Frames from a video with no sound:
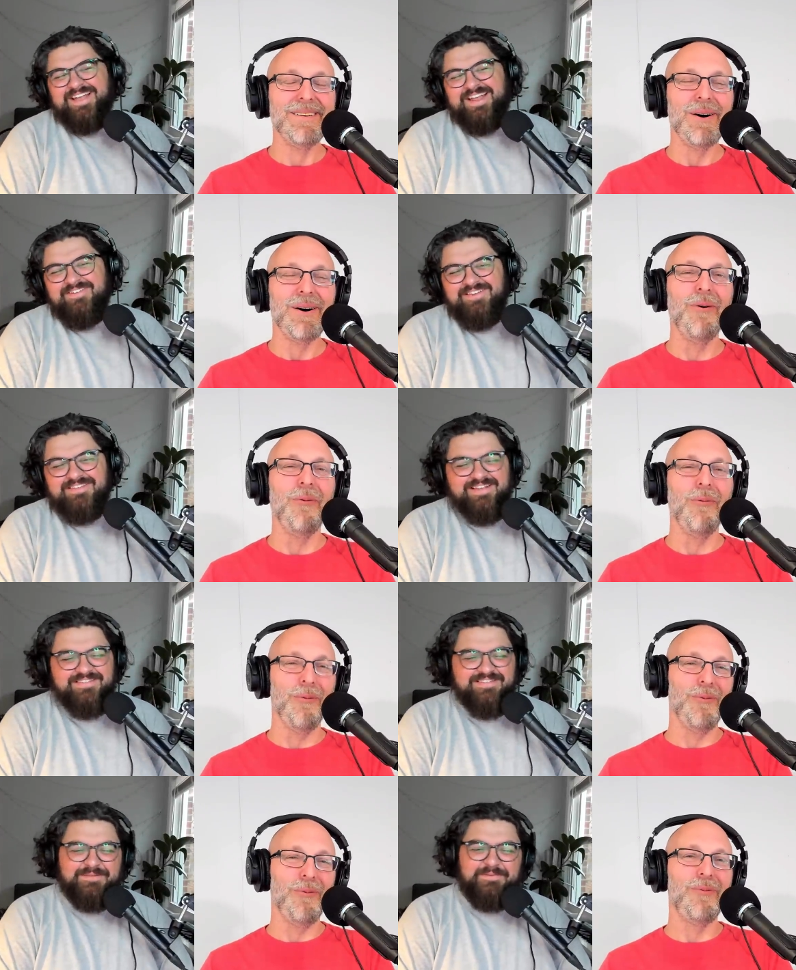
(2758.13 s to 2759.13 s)
Speaker 1: Anyways, yeah.
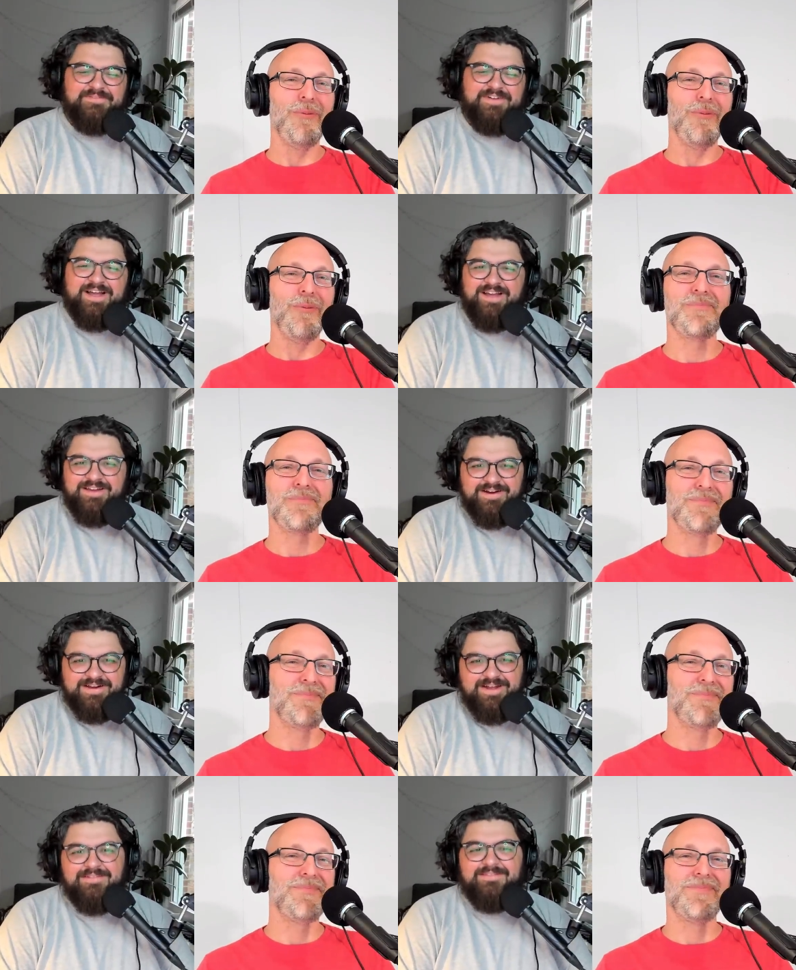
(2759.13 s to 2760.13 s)
So simplify your
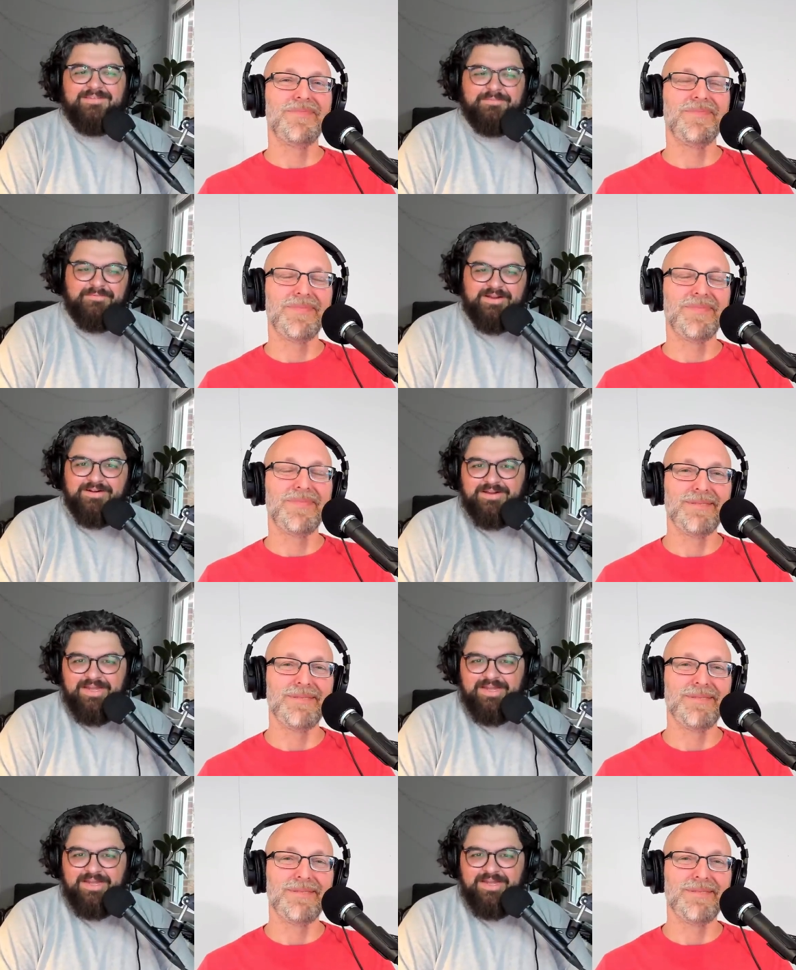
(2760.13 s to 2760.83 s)
accounts, simplify your